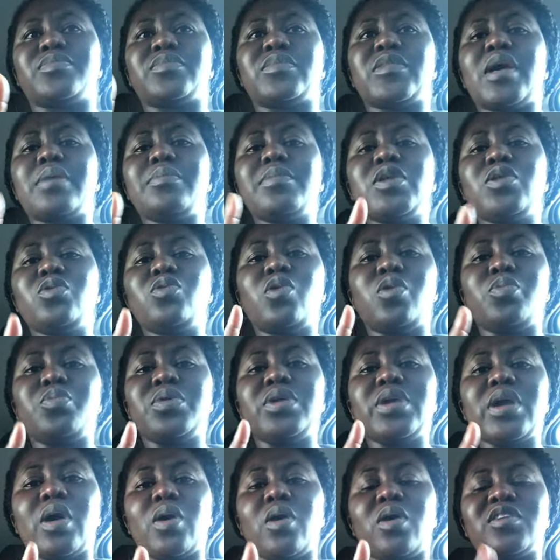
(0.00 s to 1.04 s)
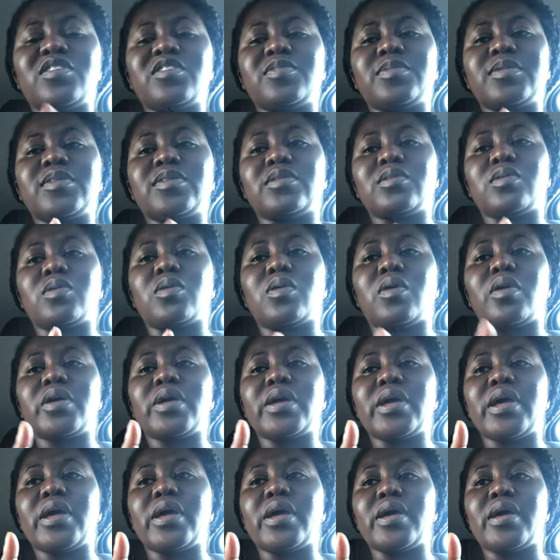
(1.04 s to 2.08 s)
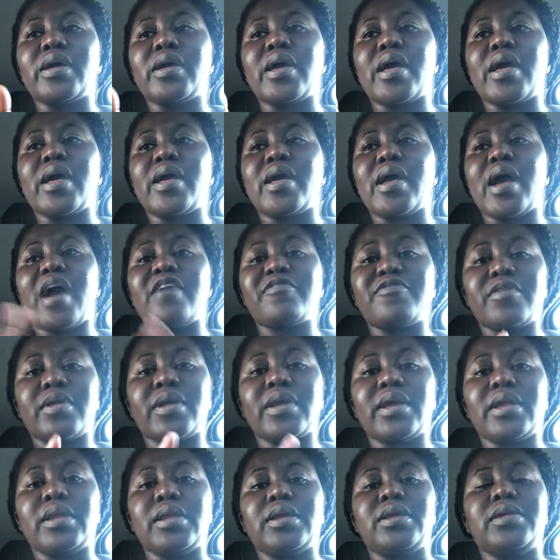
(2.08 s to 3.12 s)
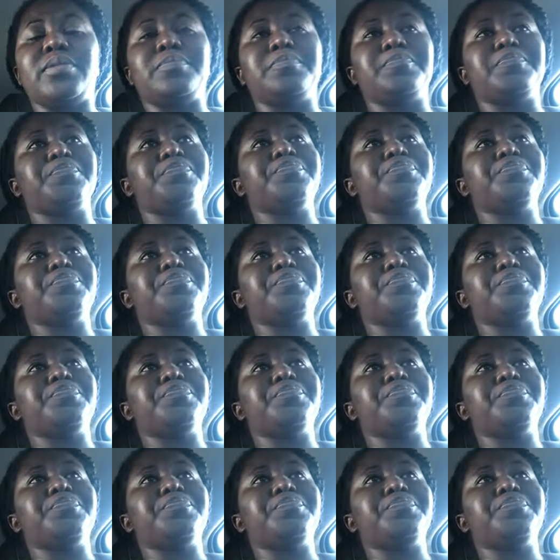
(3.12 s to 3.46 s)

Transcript: Nami knew obi a hospital, or ye African,